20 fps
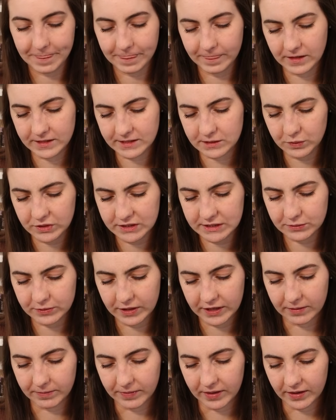Let's see, what does it
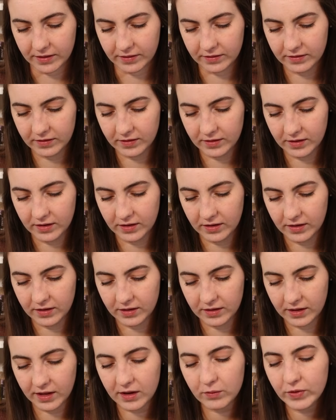recommend?
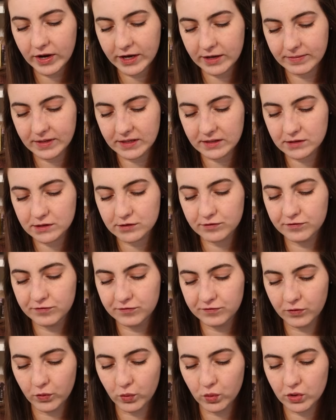It recommends
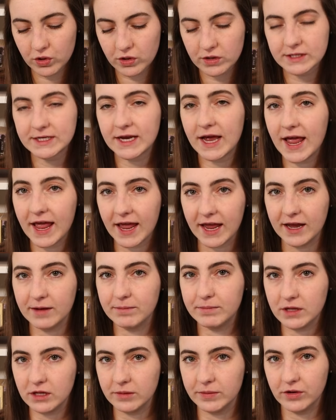4 to
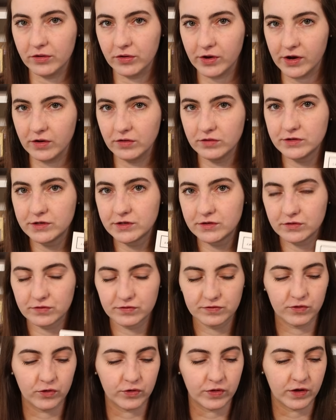8mm needles
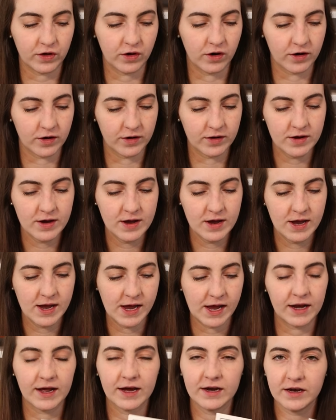for the yarn,
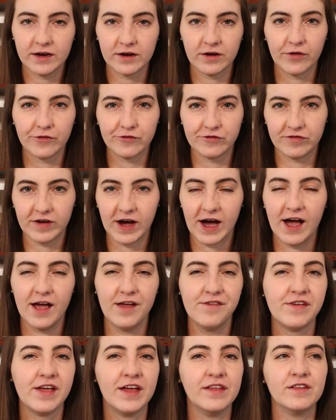and I knit it on
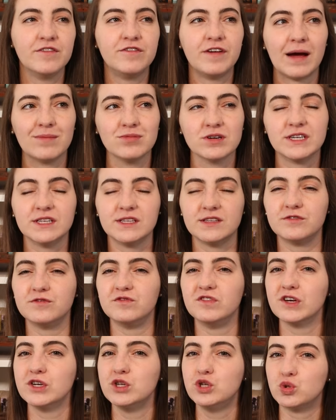5, and the fabric is
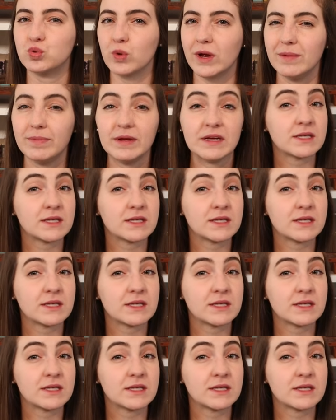very drapey.